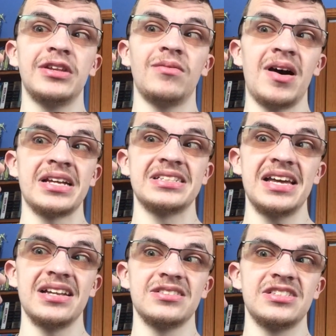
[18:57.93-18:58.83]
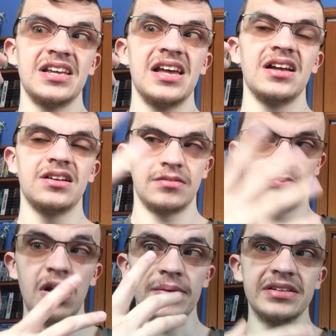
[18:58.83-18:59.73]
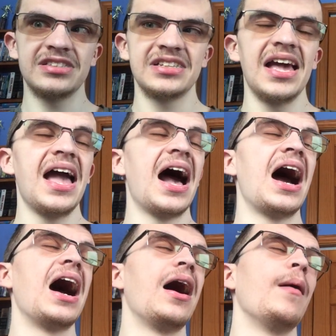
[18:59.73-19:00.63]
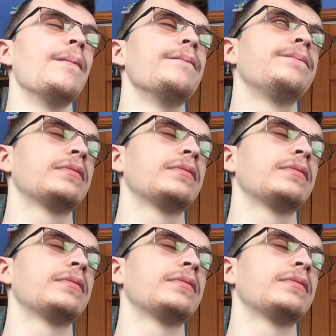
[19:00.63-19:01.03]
The Walking Dead's premise, in